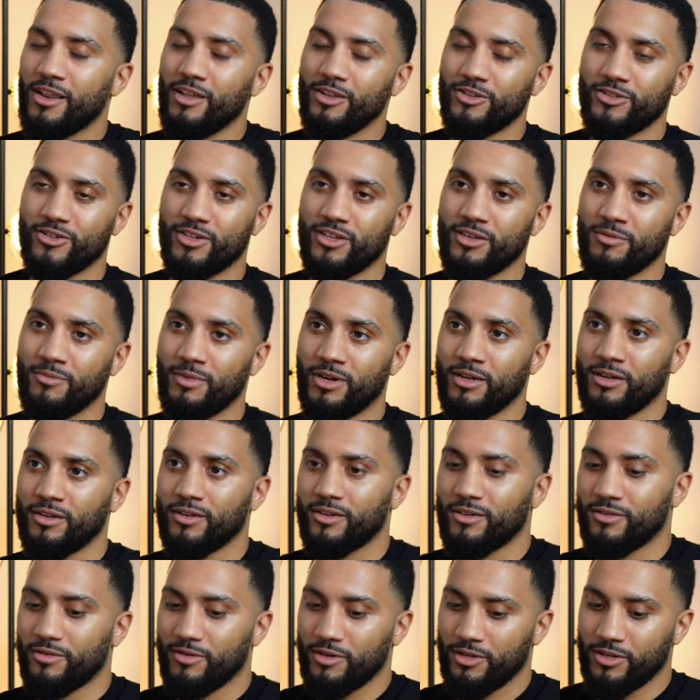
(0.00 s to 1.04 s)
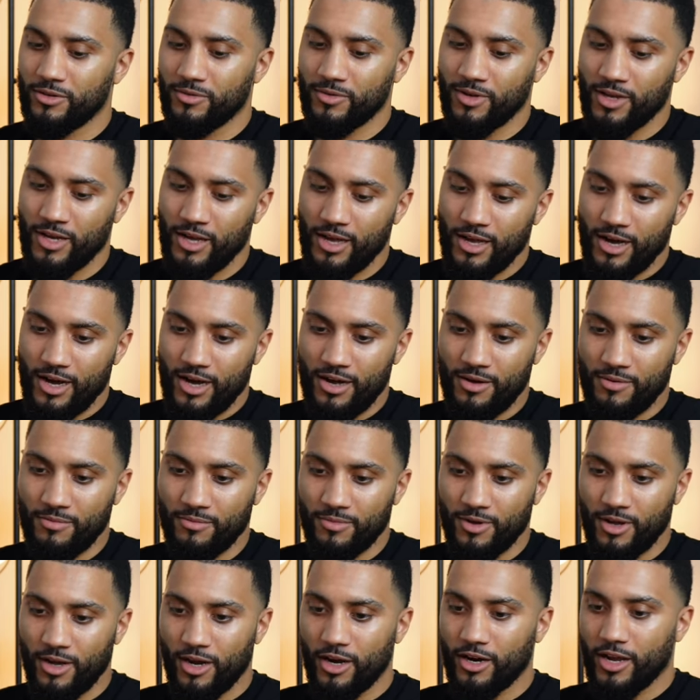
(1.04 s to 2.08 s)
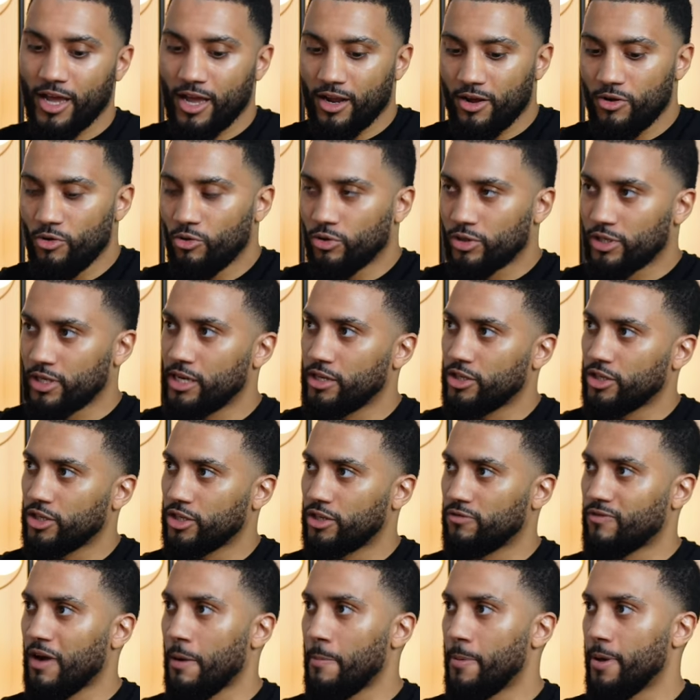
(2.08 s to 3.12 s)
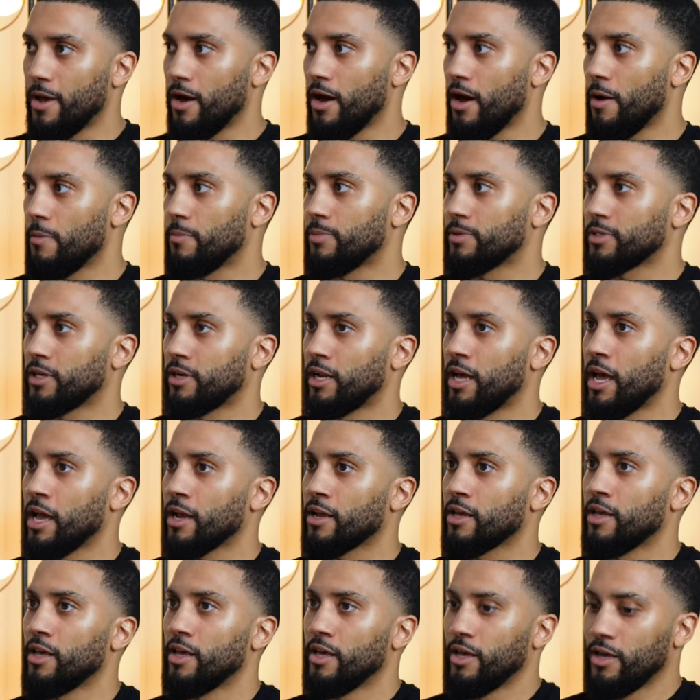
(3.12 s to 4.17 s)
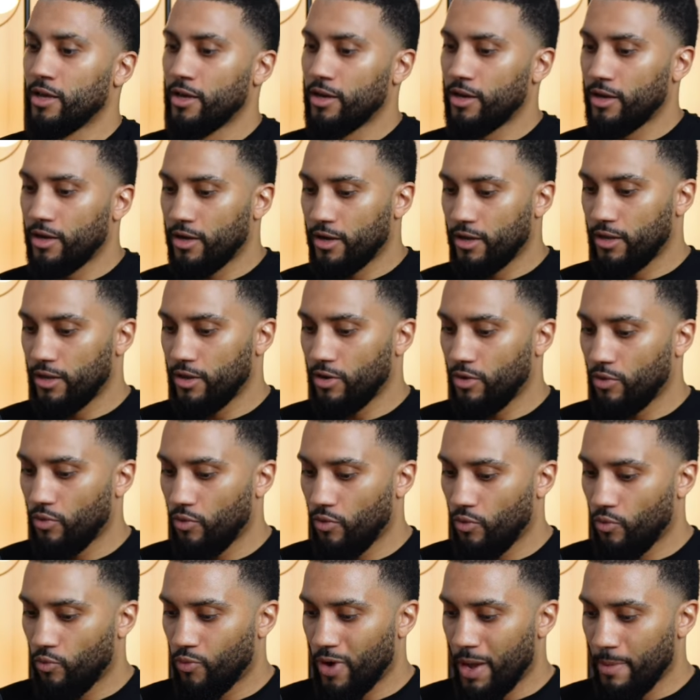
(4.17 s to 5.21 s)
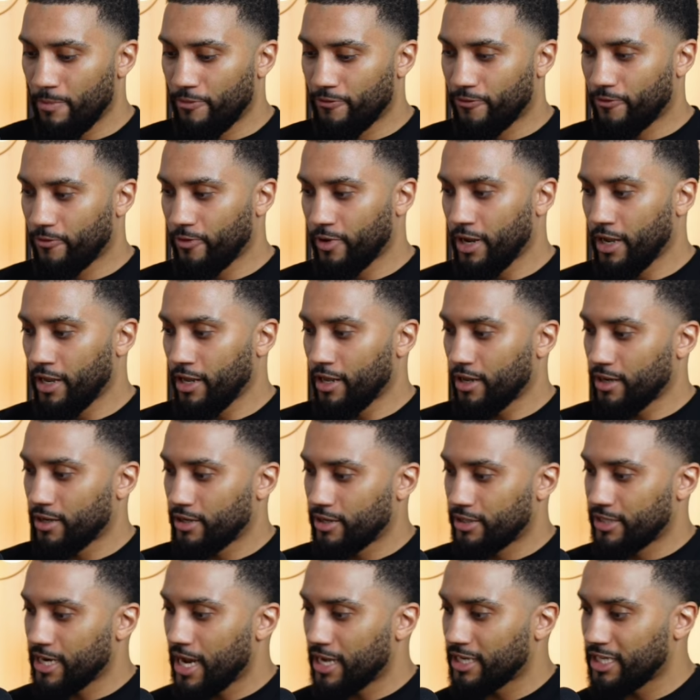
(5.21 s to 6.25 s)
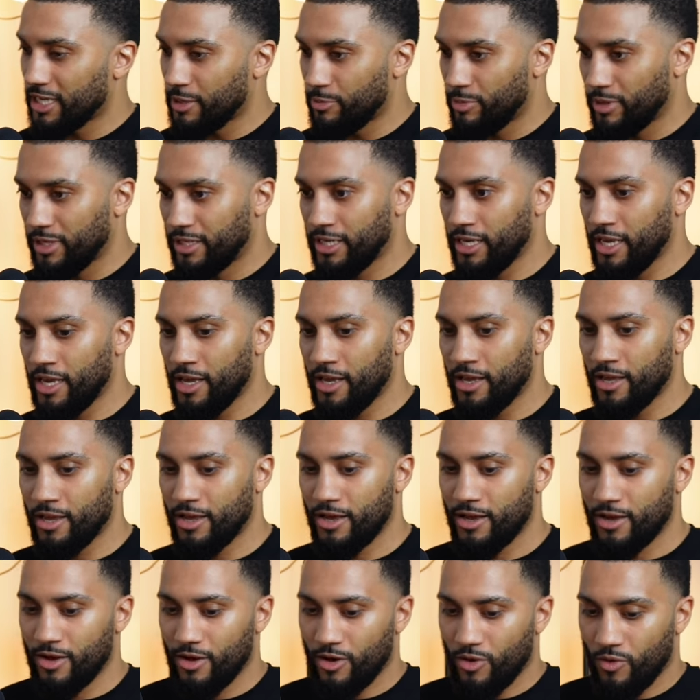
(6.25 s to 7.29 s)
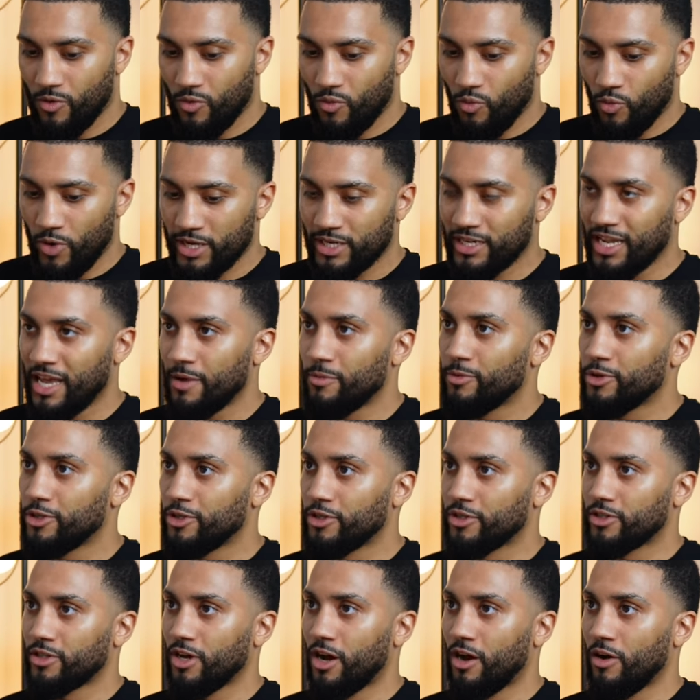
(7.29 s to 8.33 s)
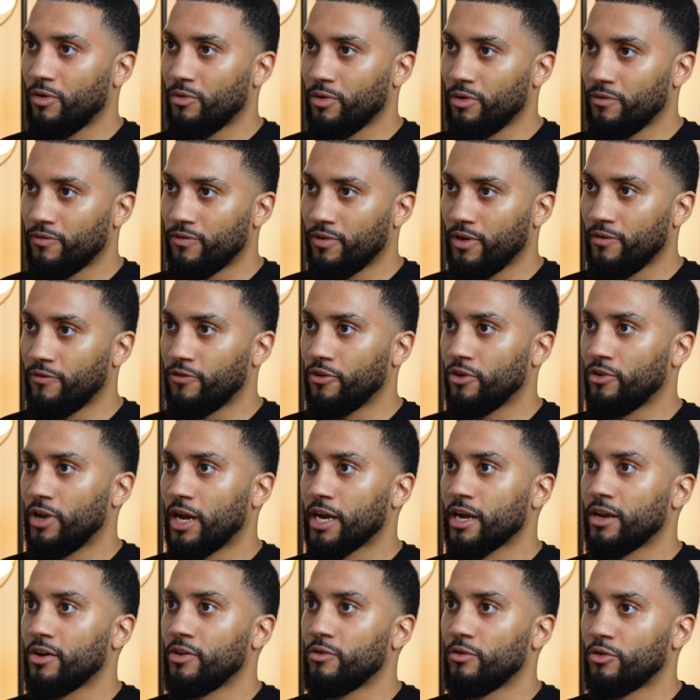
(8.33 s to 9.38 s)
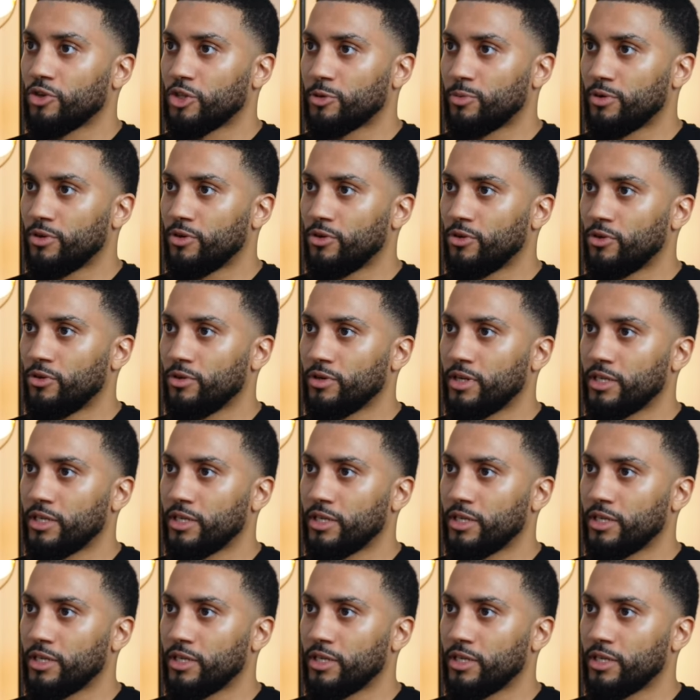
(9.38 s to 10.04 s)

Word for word: literally, man. Literally. Okay, cool. So then just to wrap it up. So like, Web3, ChatGPT, which lane would you start with? If you're like a new entrepreneur